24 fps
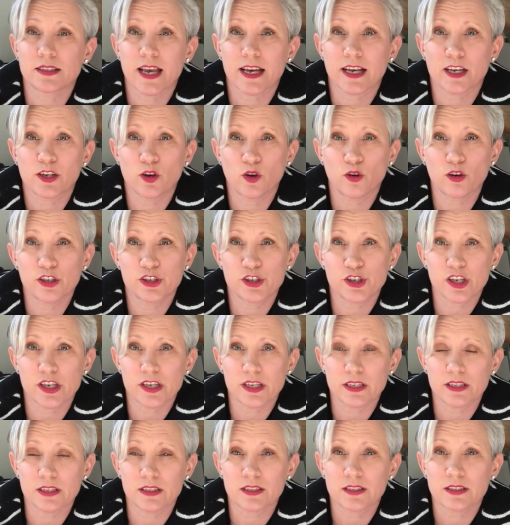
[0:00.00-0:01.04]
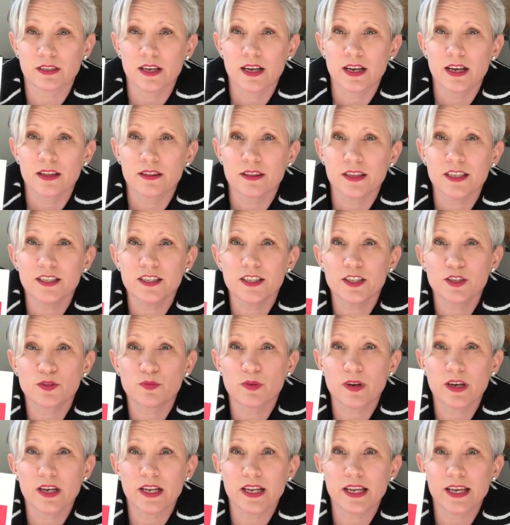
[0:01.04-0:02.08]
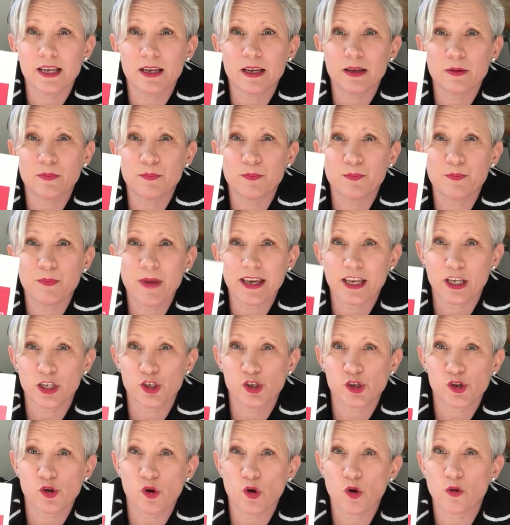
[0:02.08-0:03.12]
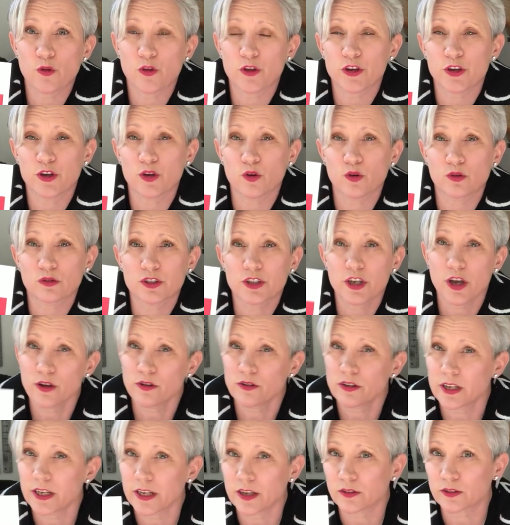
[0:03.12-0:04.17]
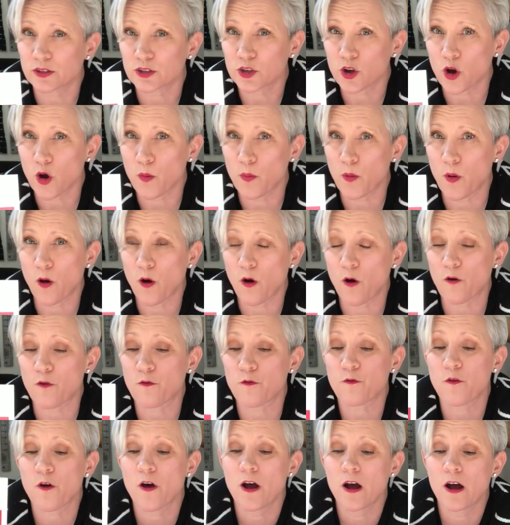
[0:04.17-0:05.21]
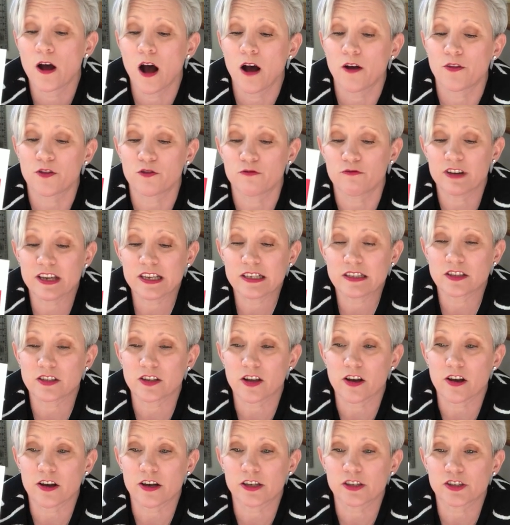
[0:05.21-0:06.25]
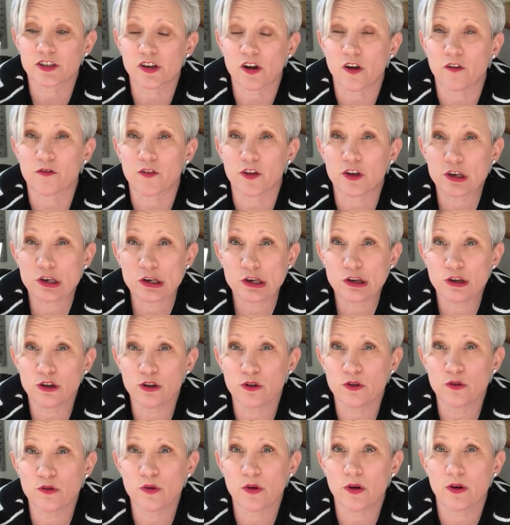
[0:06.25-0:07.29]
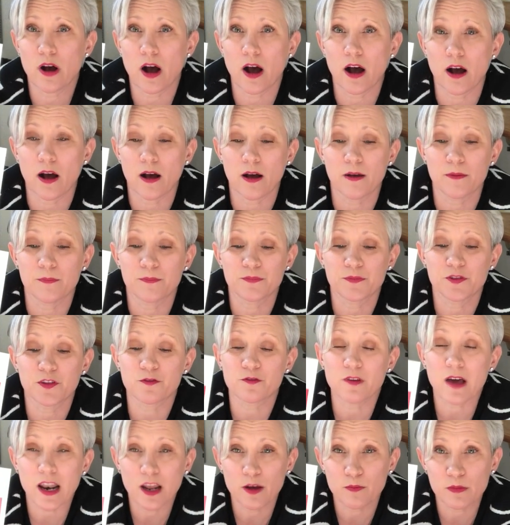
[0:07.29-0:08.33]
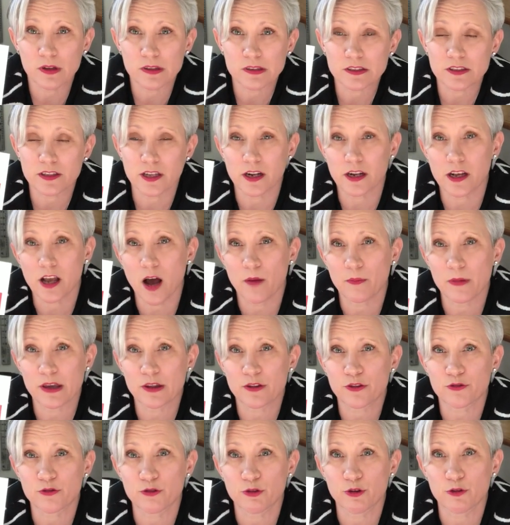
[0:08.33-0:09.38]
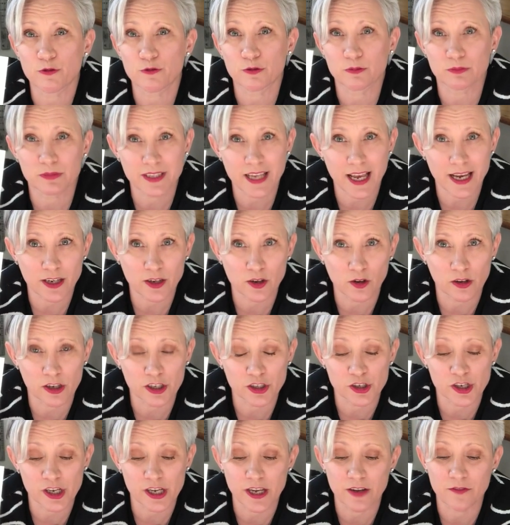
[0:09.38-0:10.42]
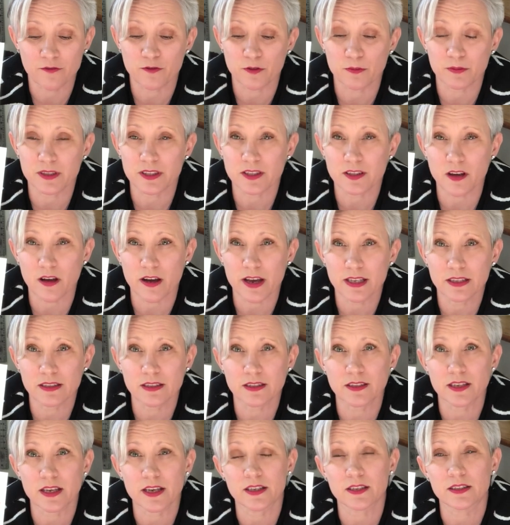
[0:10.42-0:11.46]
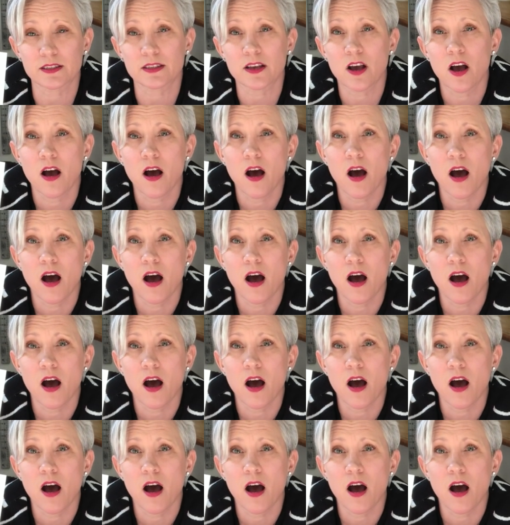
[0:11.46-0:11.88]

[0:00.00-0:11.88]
technologies. This is really making sure that you're totally on top of the research of the new developments that are coming through from technology and from the sciences.